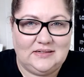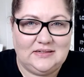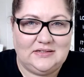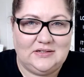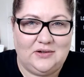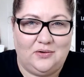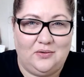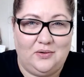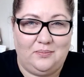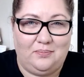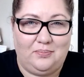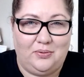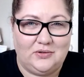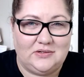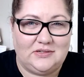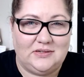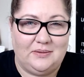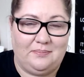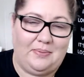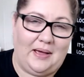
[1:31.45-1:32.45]
so it
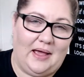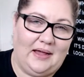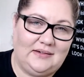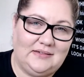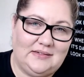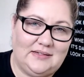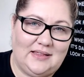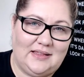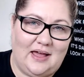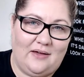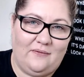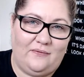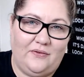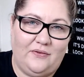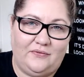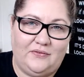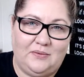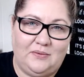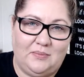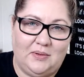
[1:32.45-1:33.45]
puts it back to that
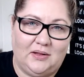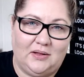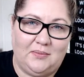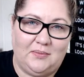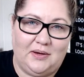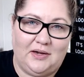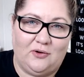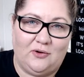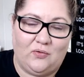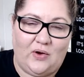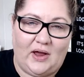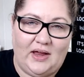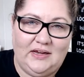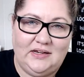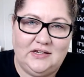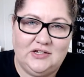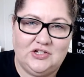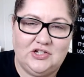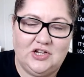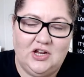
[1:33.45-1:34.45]
50mm
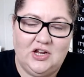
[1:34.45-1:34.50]
range.